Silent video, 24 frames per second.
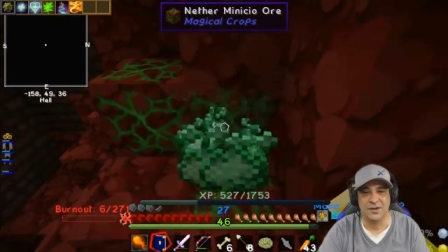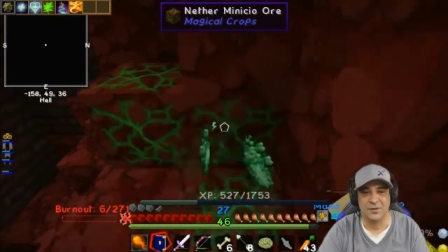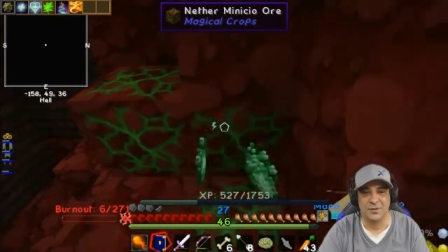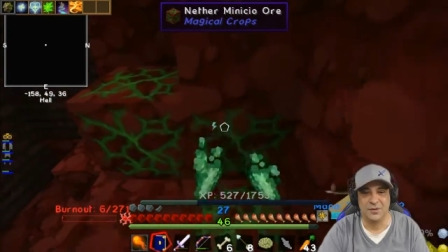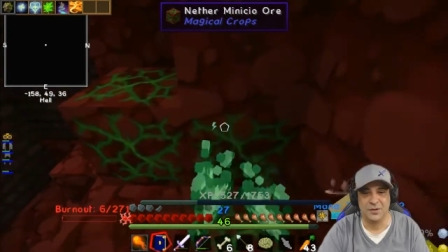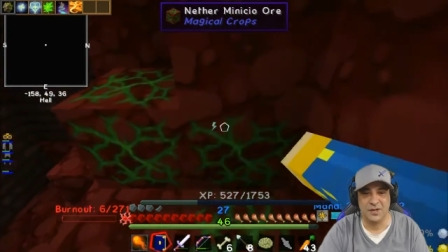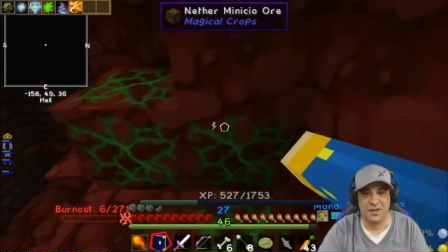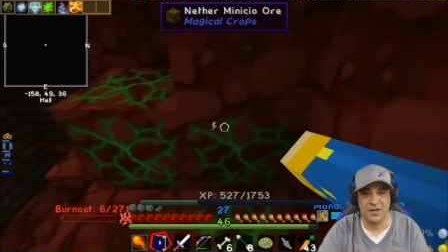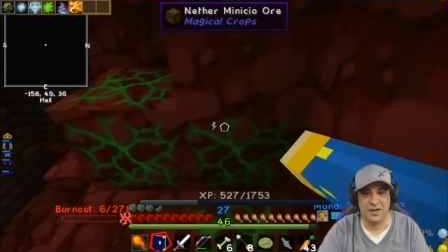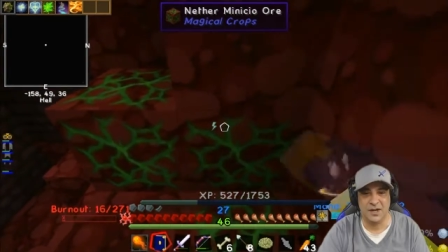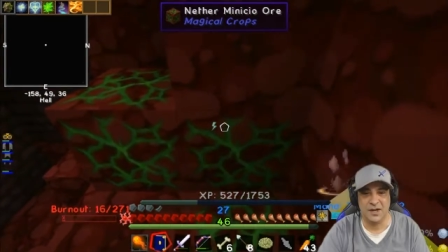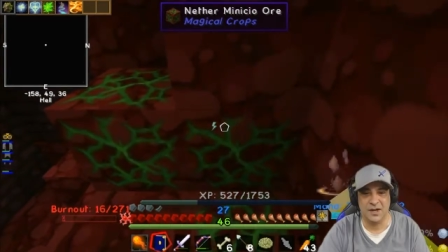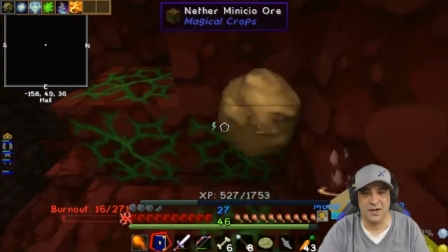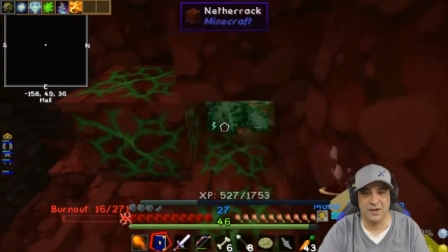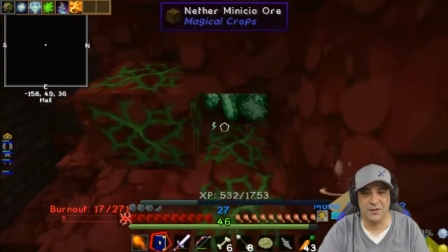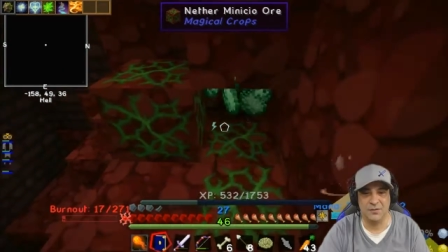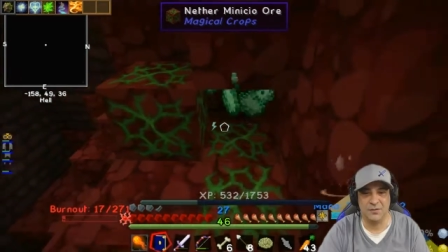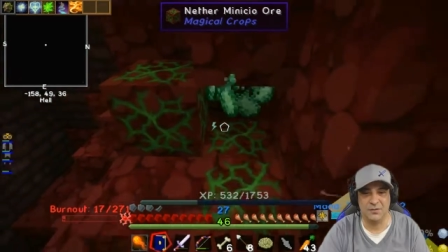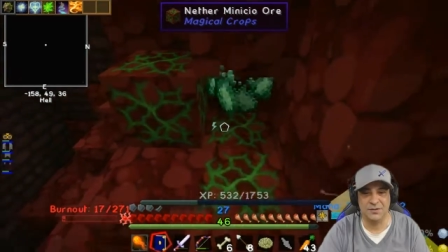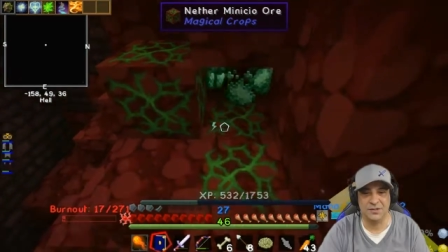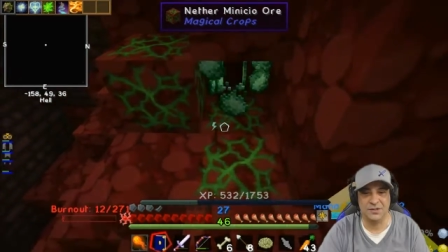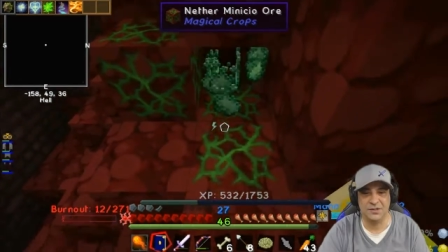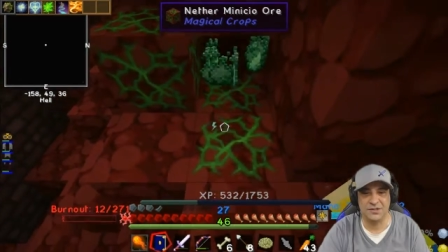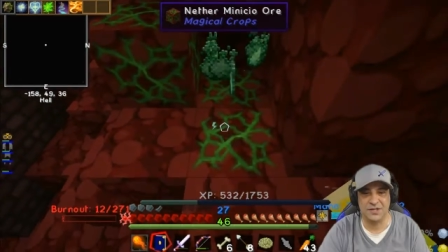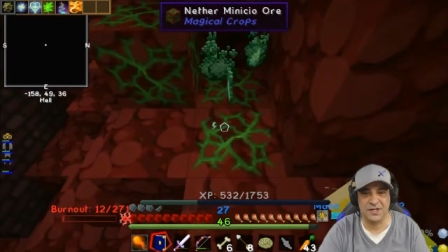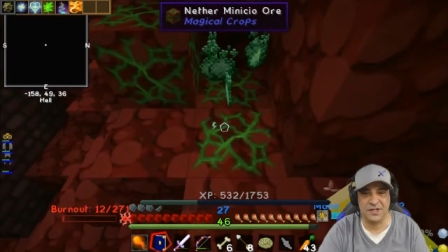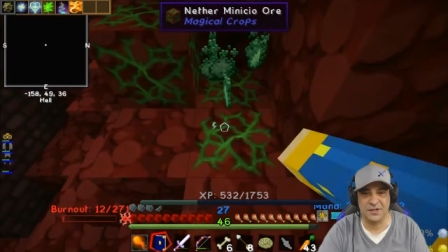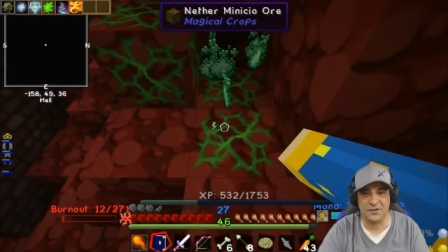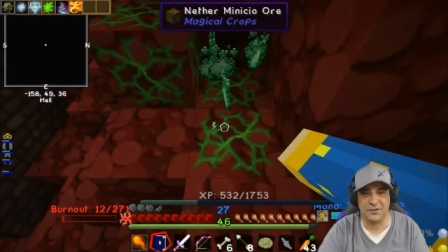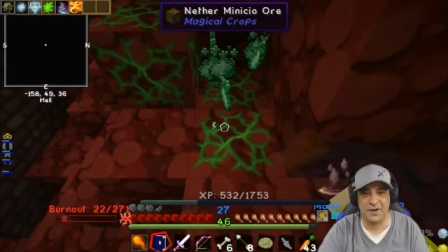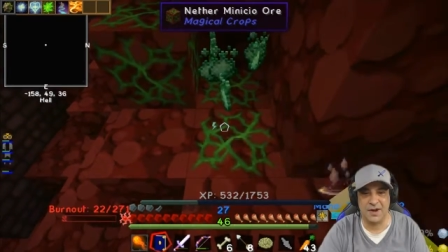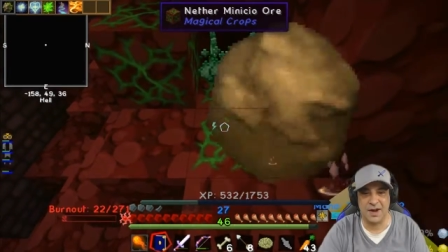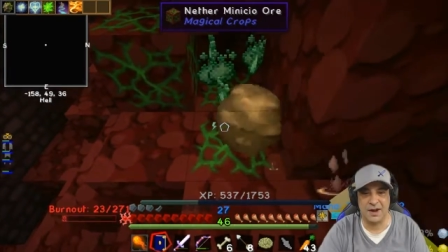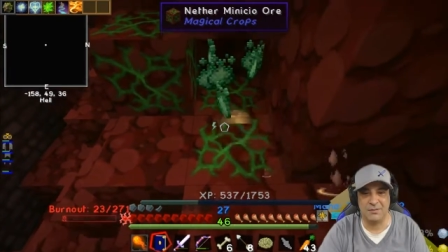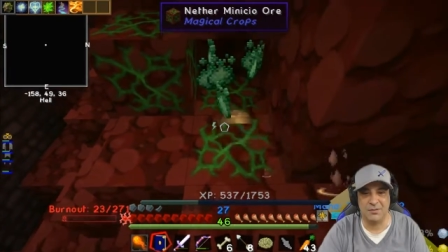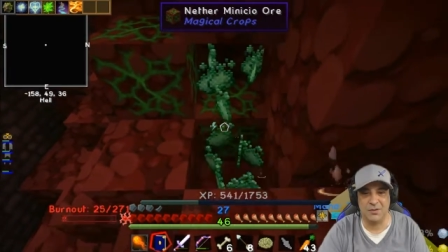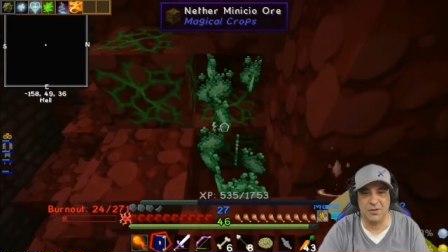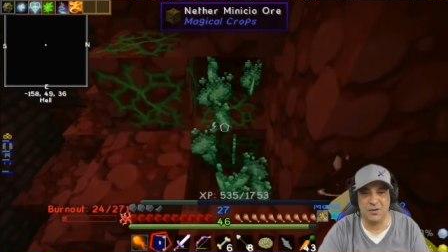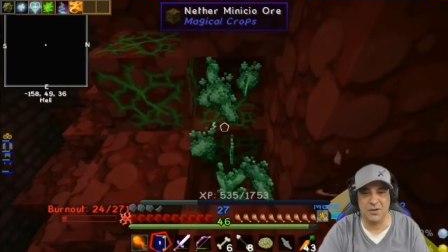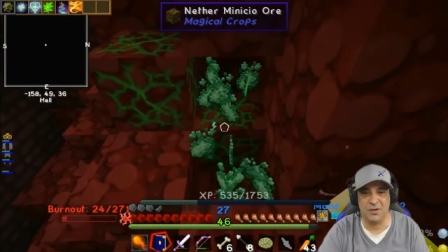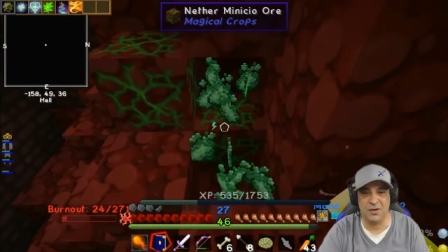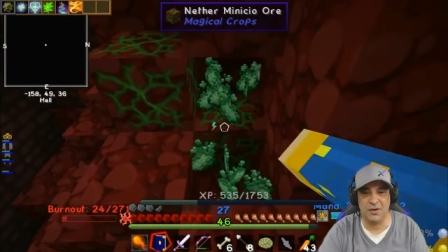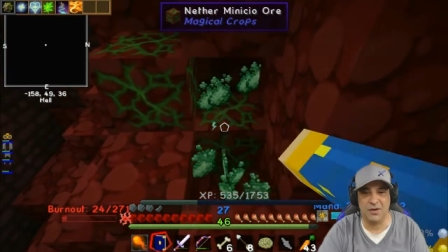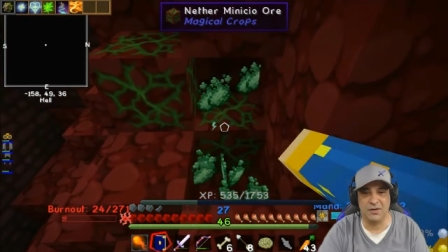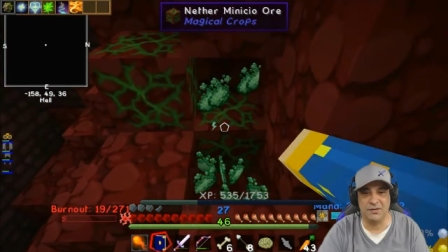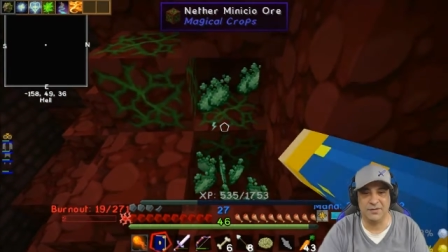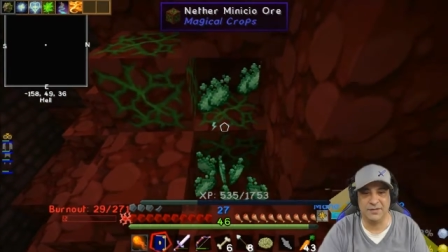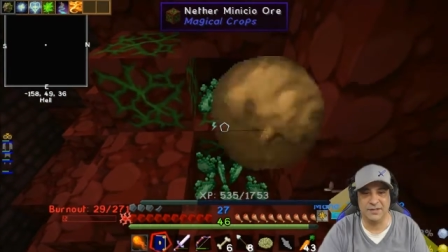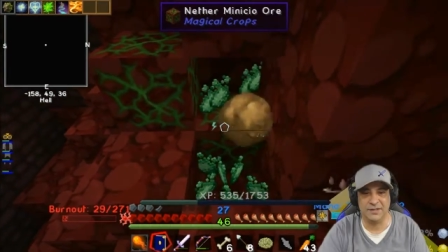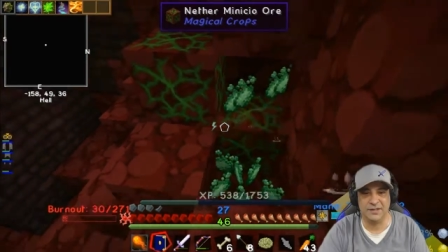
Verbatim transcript: We're, gonna, we're just going to grab all of